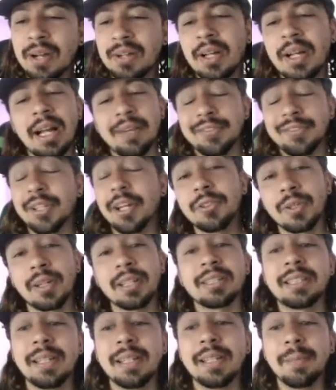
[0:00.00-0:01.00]
If you don't
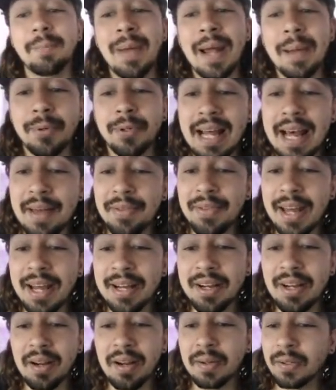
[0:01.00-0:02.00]
trust the Pep Roulette,
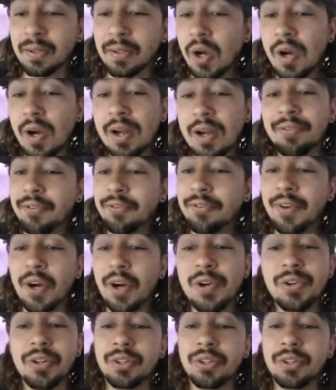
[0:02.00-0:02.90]
then going for Foden,